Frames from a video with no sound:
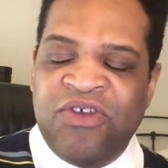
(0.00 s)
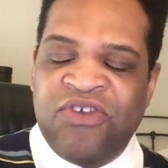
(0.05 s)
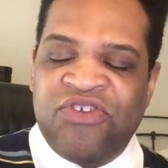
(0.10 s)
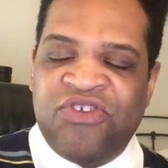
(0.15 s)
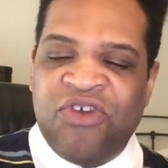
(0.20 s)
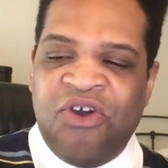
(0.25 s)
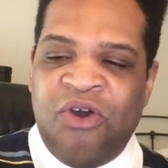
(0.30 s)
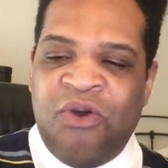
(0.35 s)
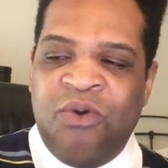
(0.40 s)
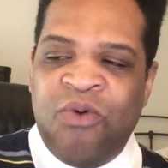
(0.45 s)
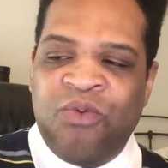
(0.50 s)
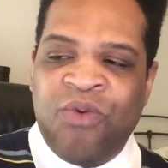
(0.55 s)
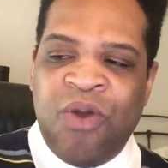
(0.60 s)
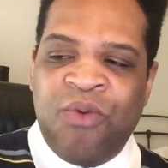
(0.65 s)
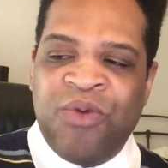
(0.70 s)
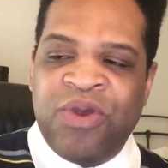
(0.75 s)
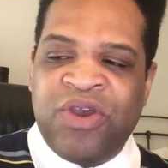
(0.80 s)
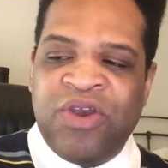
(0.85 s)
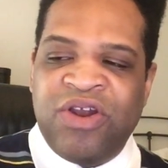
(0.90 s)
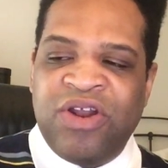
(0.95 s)
So
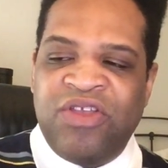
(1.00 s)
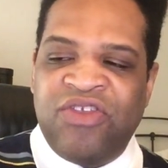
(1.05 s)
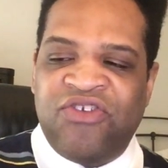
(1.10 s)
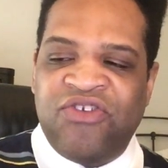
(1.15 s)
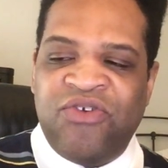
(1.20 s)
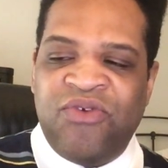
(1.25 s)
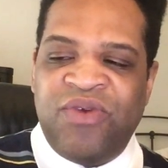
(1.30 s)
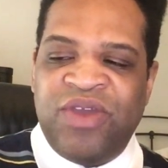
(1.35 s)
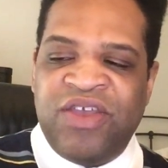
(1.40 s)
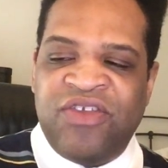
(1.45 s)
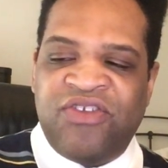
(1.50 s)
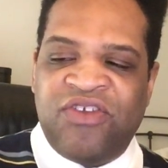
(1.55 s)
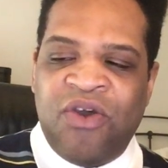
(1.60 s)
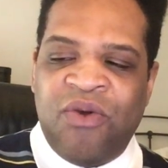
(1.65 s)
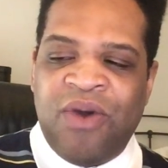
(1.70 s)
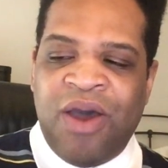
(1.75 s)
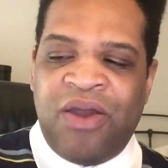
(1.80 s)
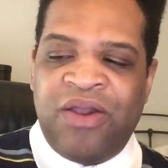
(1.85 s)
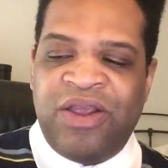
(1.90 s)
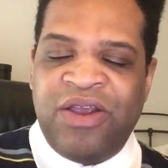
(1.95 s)
what we're going to do is
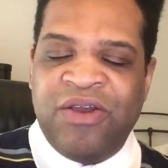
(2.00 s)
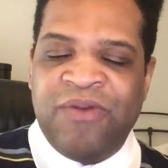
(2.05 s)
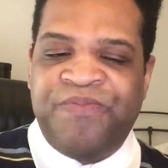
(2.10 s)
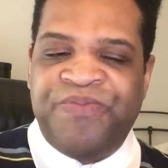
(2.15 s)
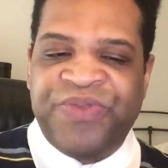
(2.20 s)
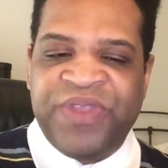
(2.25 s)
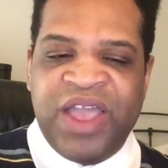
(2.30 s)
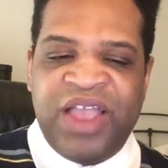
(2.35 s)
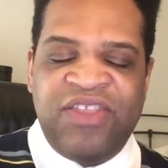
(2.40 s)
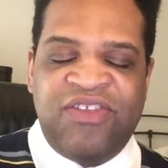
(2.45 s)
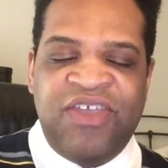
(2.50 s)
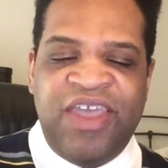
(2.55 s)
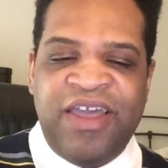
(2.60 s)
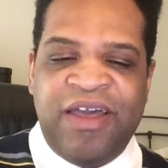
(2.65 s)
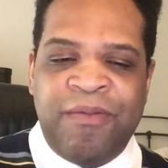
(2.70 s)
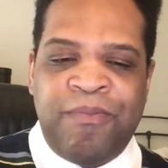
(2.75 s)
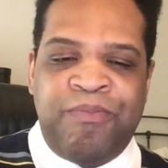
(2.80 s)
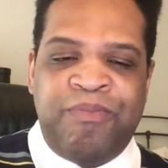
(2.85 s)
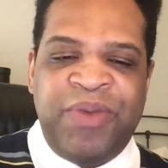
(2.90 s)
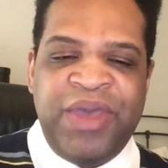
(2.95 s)
go out here and
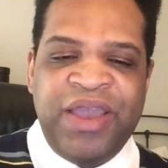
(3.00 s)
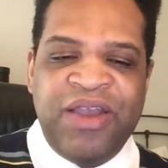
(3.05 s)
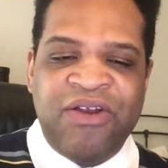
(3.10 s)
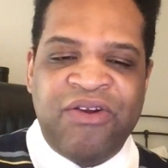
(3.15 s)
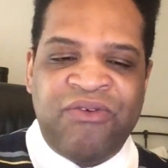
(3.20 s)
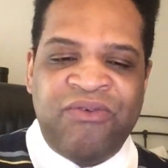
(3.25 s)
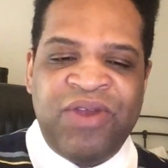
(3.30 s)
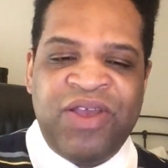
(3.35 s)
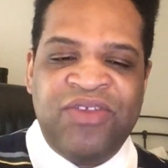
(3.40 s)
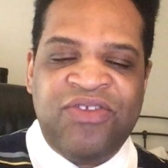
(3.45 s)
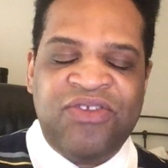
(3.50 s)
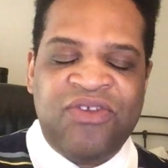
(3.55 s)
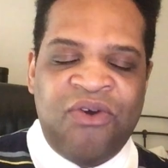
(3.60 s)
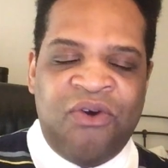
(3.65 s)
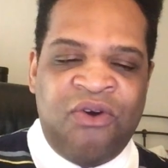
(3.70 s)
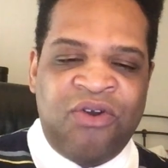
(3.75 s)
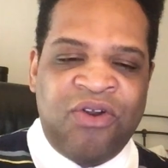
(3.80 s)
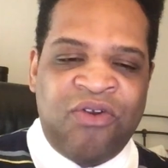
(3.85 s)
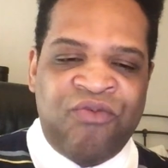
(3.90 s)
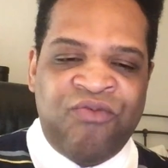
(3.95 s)
take a bigger risk
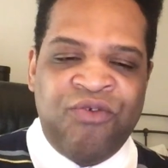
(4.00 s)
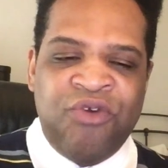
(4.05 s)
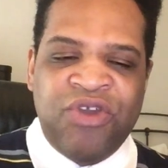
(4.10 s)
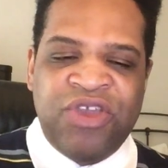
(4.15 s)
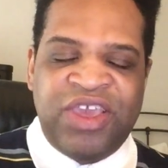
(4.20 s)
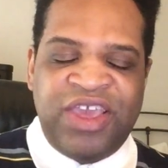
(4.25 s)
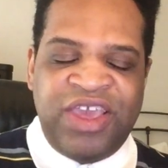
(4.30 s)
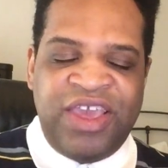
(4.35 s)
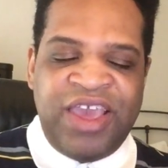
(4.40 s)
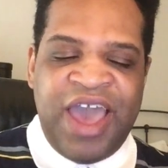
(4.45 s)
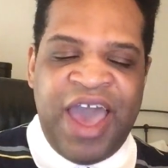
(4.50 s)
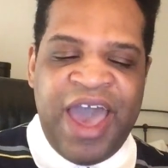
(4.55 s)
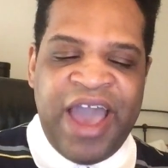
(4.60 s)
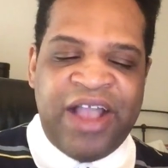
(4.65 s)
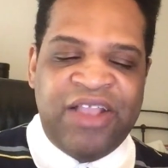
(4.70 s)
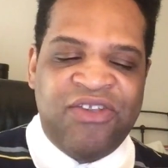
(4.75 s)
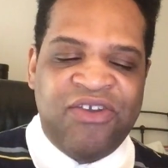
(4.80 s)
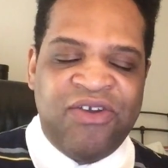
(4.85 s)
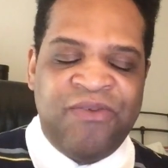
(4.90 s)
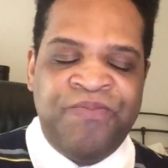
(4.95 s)
on a rookie
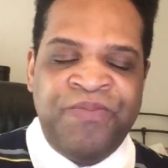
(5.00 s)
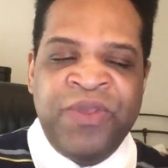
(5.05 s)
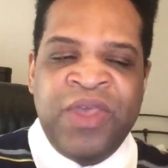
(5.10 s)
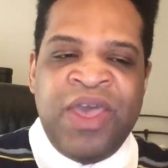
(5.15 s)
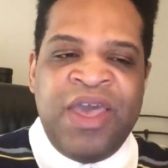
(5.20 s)
actor.